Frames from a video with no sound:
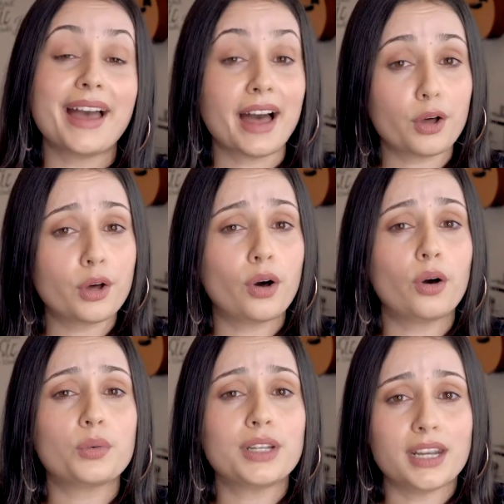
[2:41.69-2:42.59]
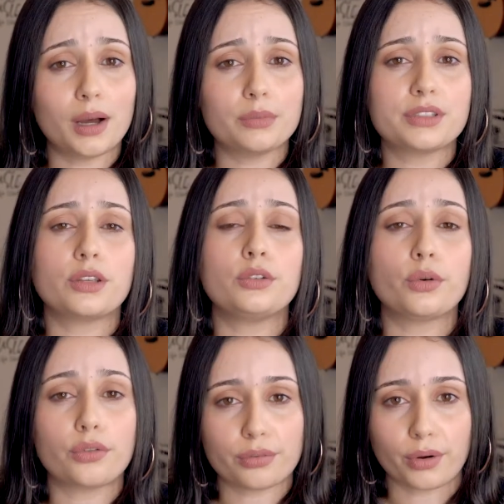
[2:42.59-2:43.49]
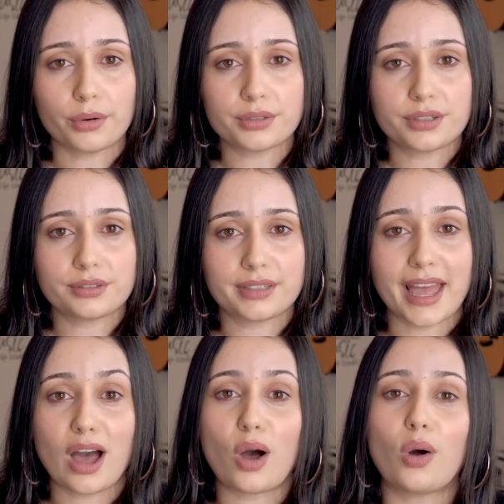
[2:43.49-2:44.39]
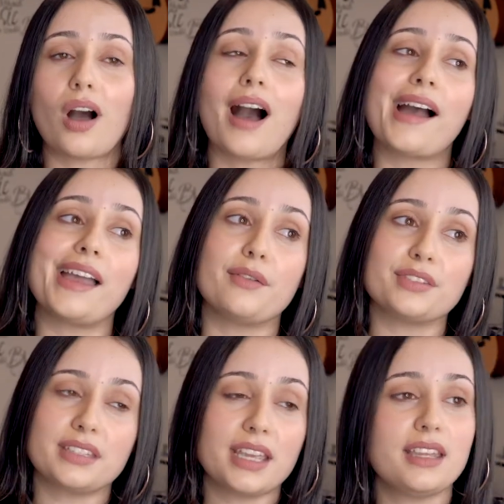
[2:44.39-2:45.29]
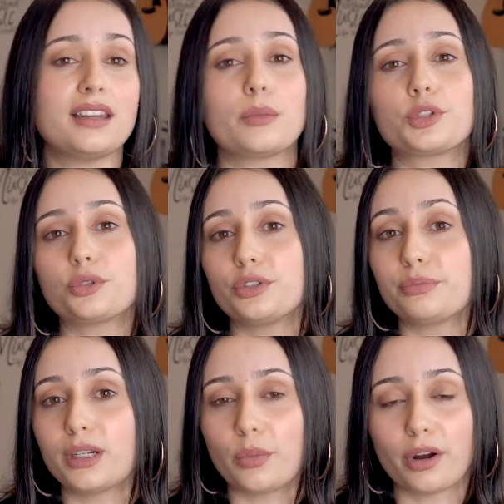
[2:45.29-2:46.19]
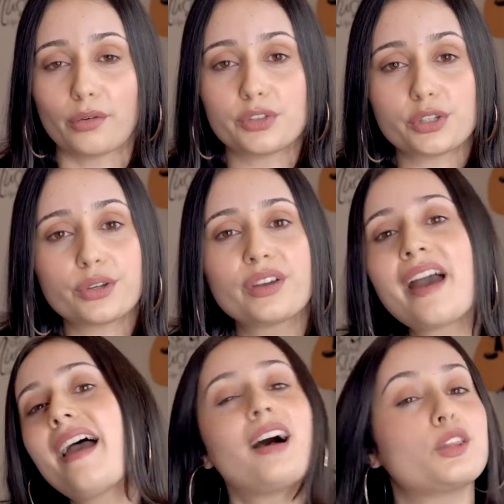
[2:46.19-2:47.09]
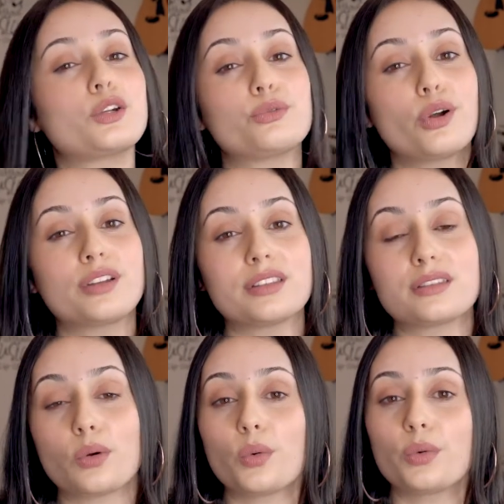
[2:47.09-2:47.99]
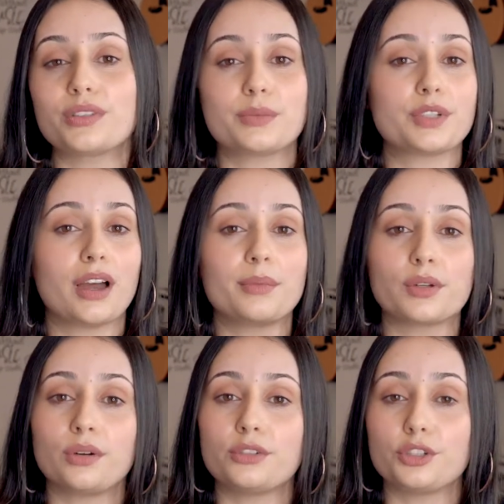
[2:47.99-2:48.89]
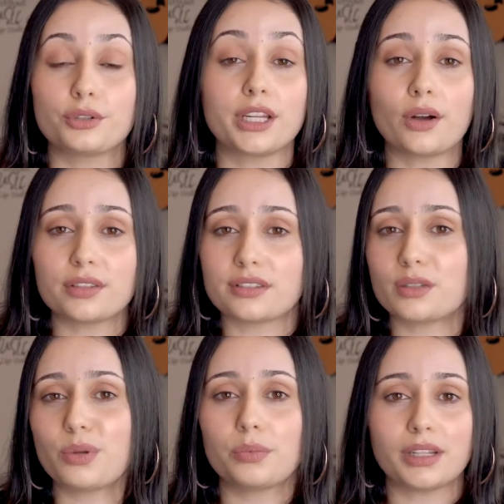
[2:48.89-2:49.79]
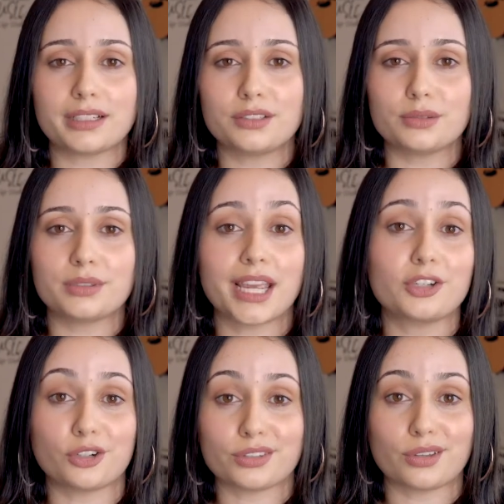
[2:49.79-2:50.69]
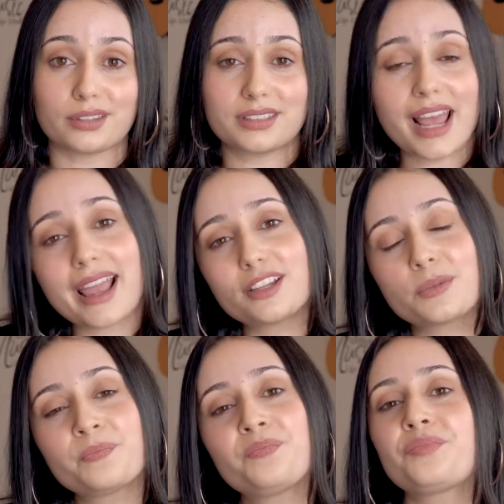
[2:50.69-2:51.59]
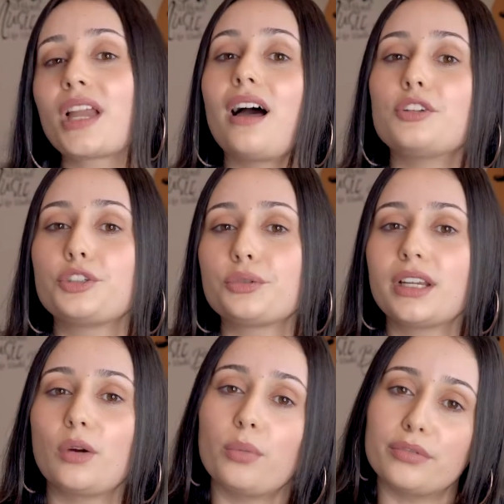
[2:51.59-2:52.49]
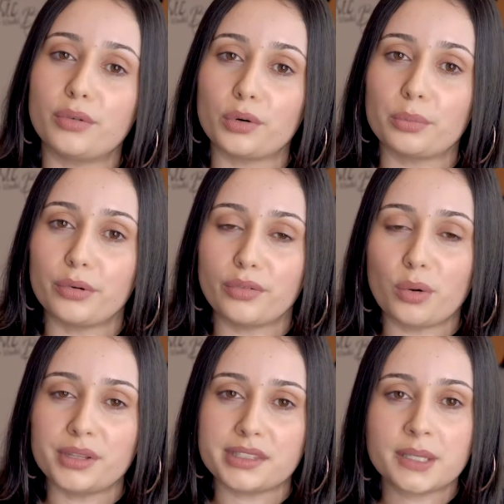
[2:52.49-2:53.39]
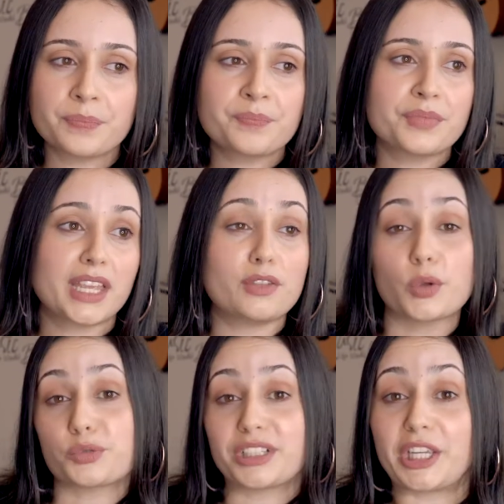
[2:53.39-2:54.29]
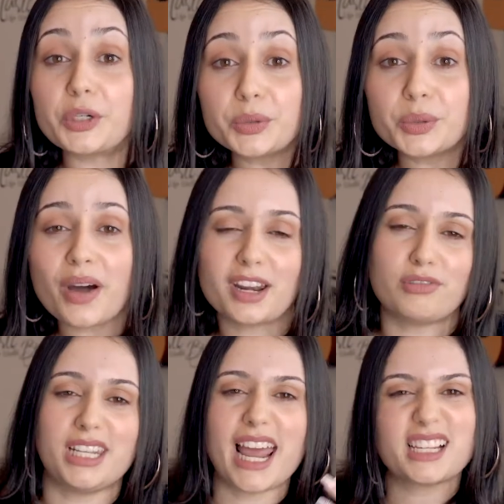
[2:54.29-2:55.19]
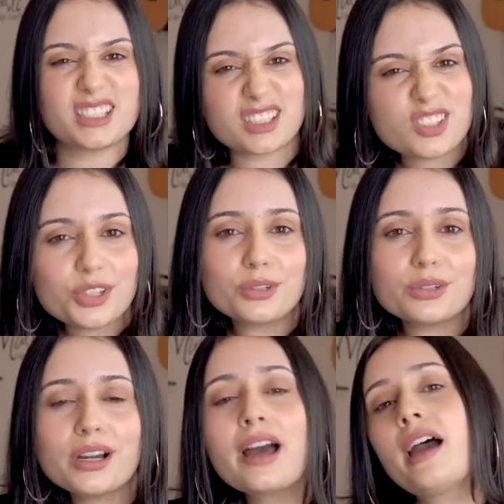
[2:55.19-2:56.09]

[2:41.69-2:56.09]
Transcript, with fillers: Alcohol numbs your throat. Now, I have seen, and I'm sure you've been aware of too, a lot of rockers or sometimes on during concerts, people like to take shots on stage uh, during or before a performance even though it's really cool and it relaxes you,